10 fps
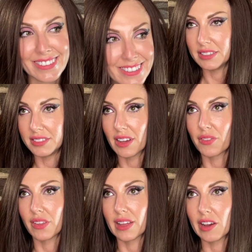I
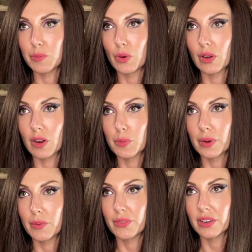definitely have more
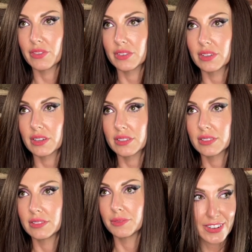Artpop favorite
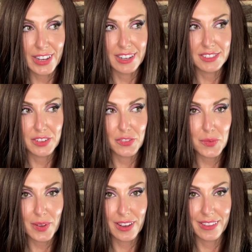looks. Okay, so for
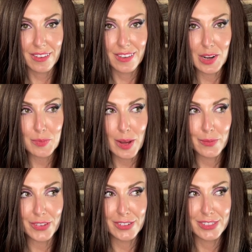my other
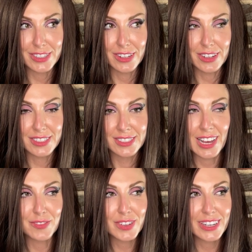Artpop favorite looks,
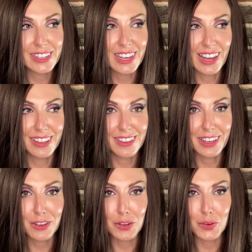I'm gonna kind of
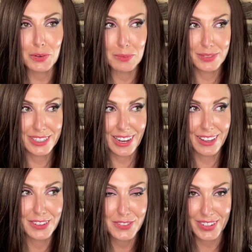like group
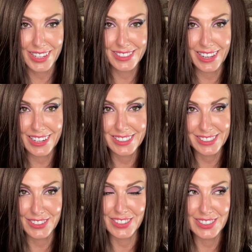together because I could
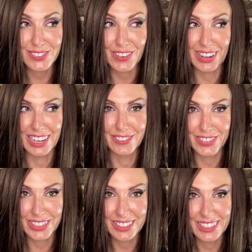do this forever.